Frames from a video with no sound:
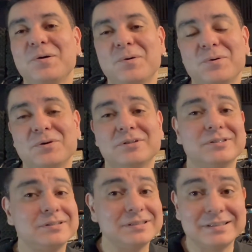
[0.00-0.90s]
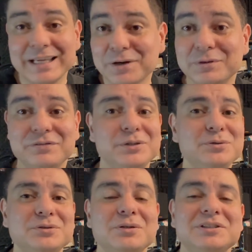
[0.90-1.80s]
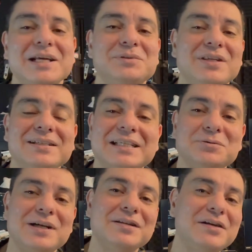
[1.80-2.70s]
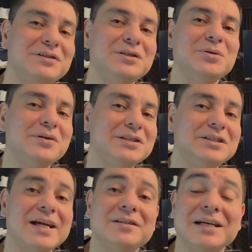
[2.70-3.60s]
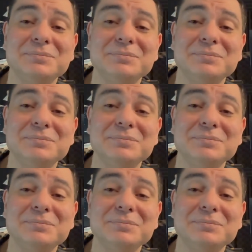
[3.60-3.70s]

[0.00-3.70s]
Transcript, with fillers: or tech reviews, those types of things. That's what I love to do on this channel.